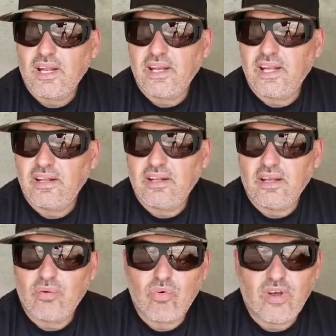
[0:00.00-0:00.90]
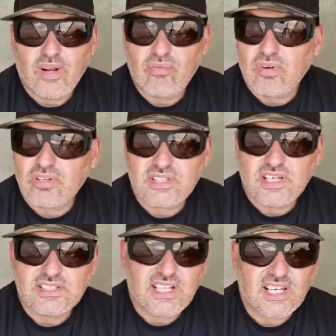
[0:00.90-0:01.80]
And then the right hand rod,
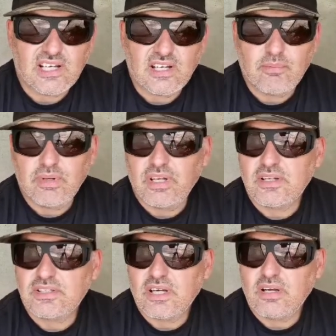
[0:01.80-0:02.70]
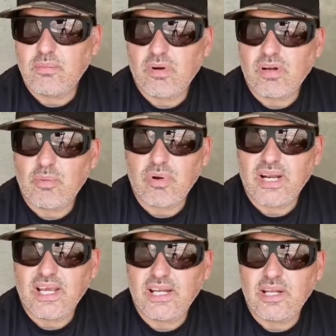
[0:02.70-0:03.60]
so sigging at the minute, so but I'm going to
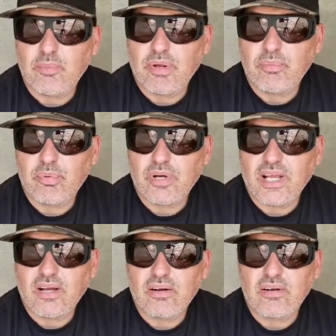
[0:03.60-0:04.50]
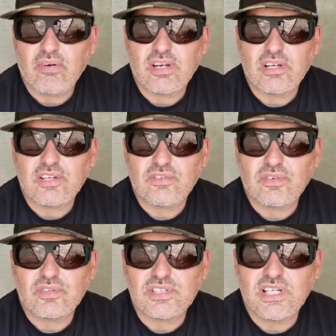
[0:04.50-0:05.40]
bring that in a bit and put it out in readiness
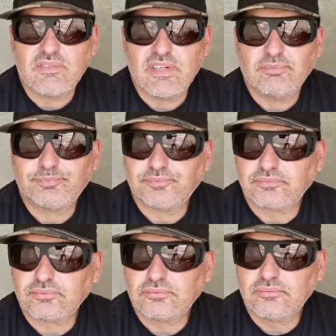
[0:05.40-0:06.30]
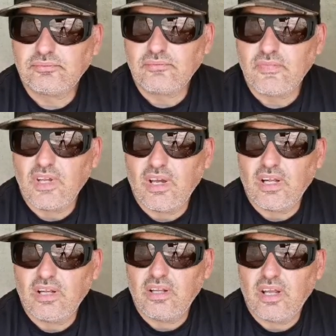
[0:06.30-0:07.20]
for this evening.
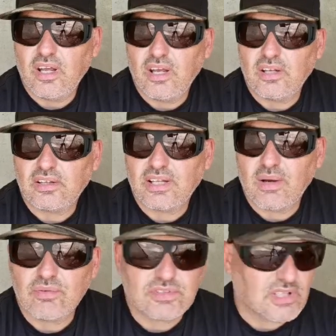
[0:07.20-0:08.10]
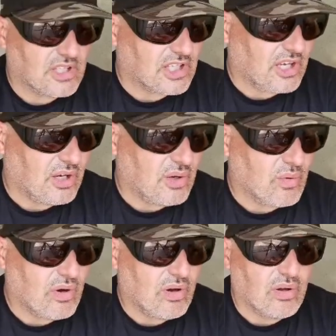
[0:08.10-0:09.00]
And that one's going to
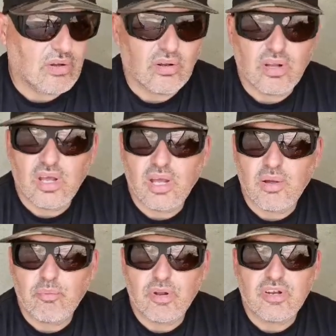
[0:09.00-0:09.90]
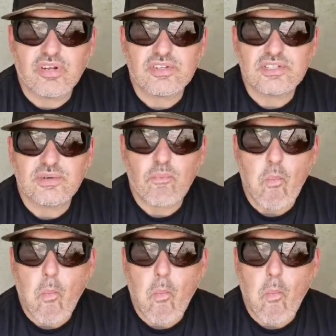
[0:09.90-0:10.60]
go on the nuts.